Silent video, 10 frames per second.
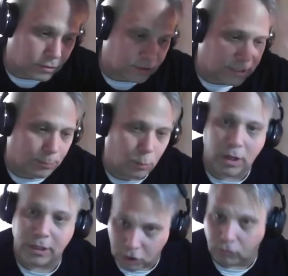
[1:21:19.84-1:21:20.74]
step
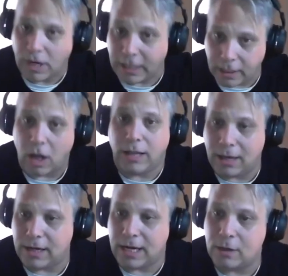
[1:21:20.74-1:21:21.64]
one is to write it all
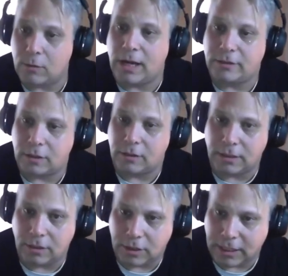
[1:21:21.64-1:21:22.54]
out anyway, so that
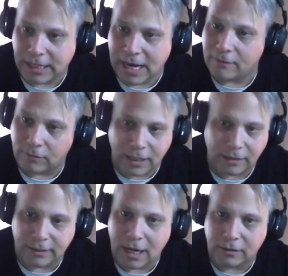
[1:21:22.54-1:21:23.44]
you're going to have right at
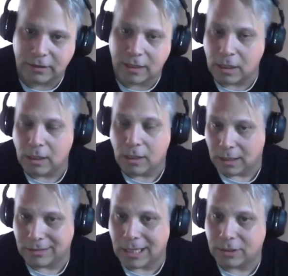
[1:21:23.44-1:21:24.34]
the outset
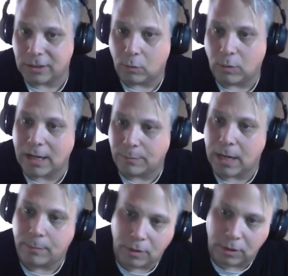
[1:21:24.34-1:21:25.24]
essentially a white
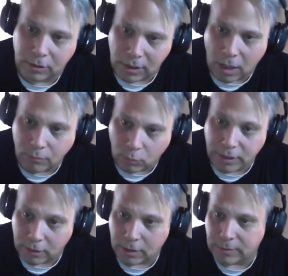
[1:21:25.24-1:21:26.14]
paper on what
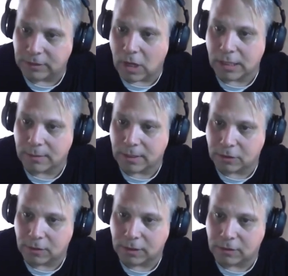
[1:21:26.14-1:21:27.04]
you're going to be talking about
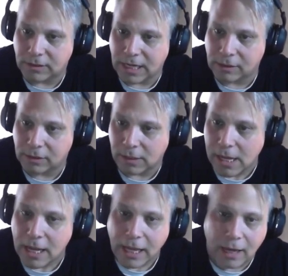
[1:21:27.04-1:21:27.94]
during your session.
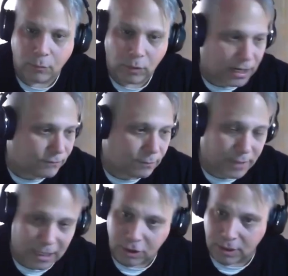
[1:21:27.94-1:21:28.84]
And what I even
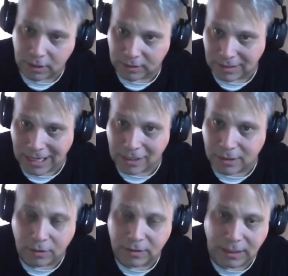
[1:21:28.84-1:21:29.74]
mentioned in today's
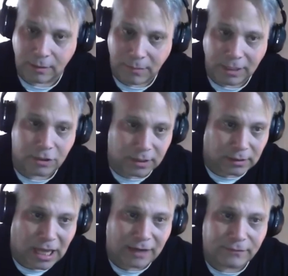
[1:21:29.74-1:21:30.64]
notes, I didn't mention it
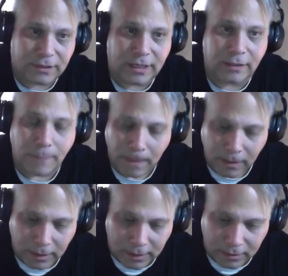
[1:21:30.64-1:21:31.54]
live today,
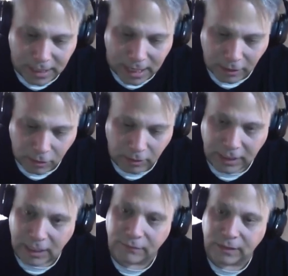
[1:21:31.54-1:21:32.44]
is that you're
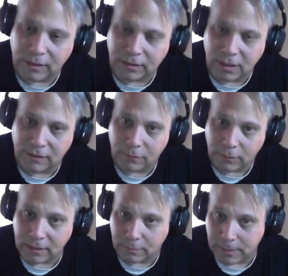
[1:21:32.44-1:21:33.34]
only giving this stuff
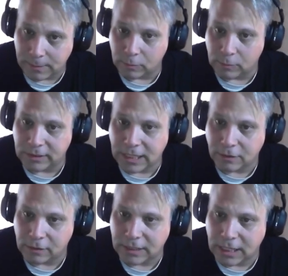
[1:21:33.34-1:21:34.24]
away to the people who attend
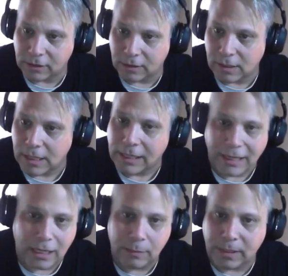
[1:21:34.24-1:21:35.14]
your session
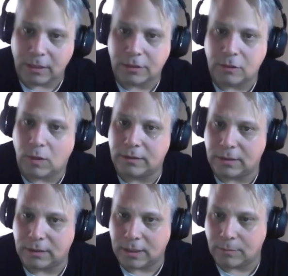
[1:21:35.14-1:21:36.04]
anybody else who wants
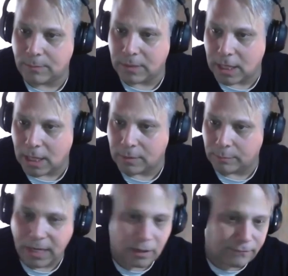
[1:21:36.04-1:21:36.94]
it can maybe come
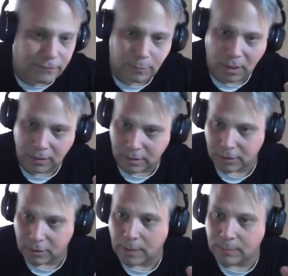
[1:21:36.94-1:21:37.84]
and pay a few bucks on
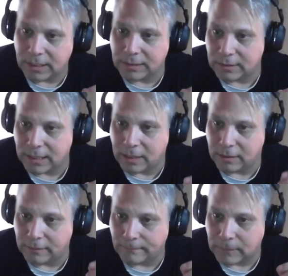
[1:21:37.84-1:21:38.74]
your website to get it.
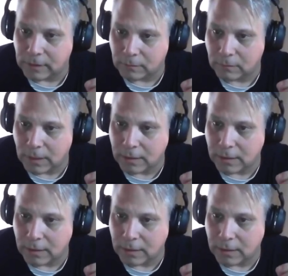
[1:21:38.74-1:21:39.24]
Right?